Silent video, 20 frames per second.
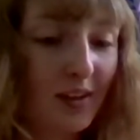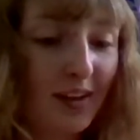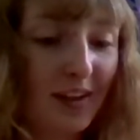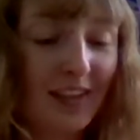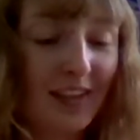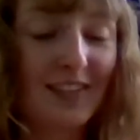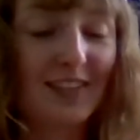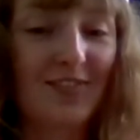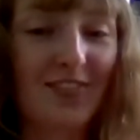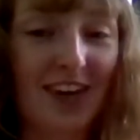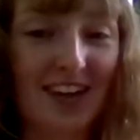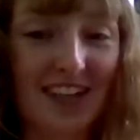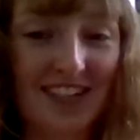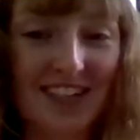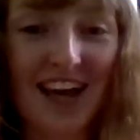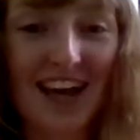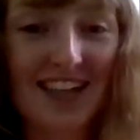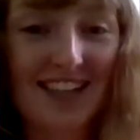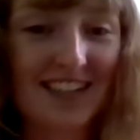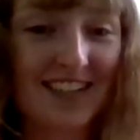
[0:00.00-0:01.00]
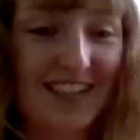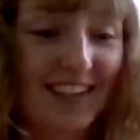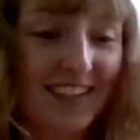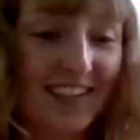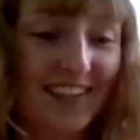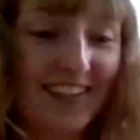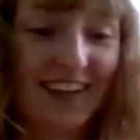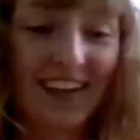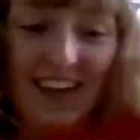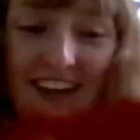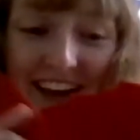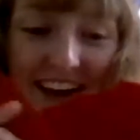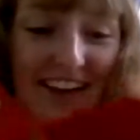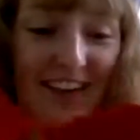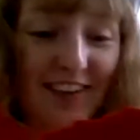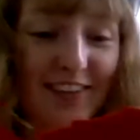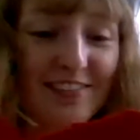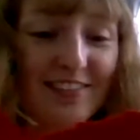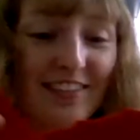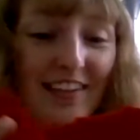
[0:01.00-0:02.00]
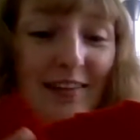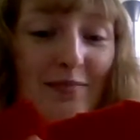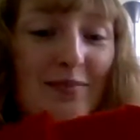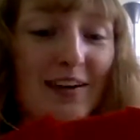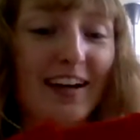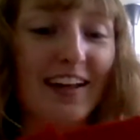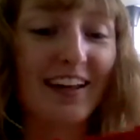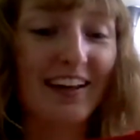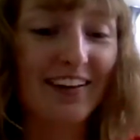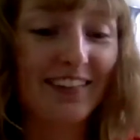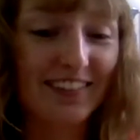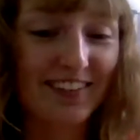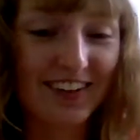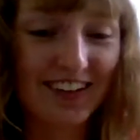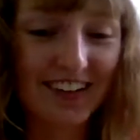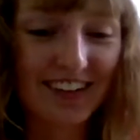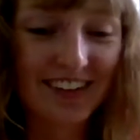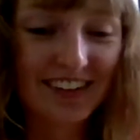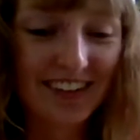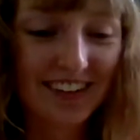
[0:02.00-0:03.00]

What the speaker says: It's fantastic. I can't use it, but I love it.